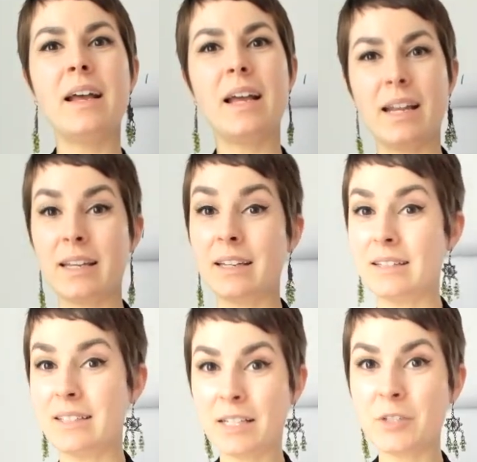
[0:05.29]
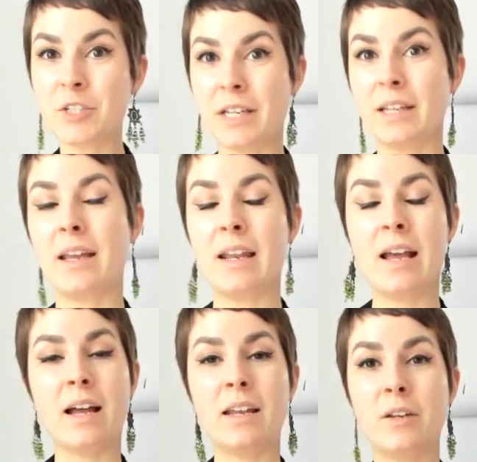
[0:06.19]
and an addiction and
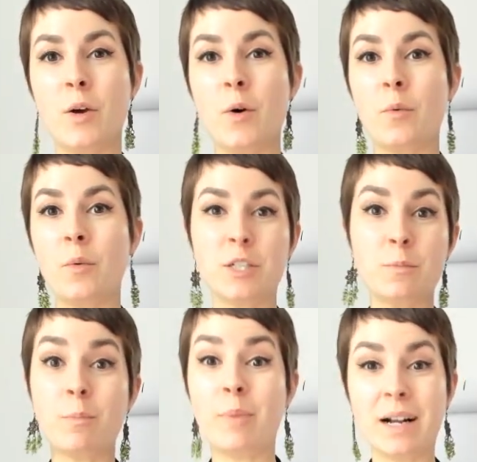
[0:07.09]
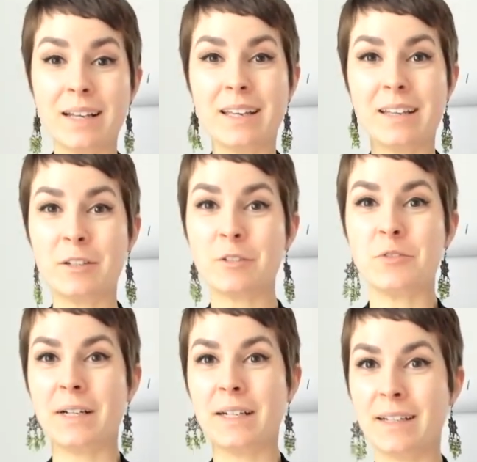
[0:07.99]
how to know which bucket your
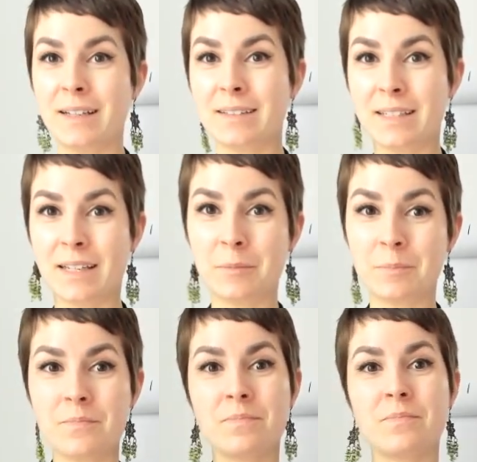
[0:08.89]
drinking is in.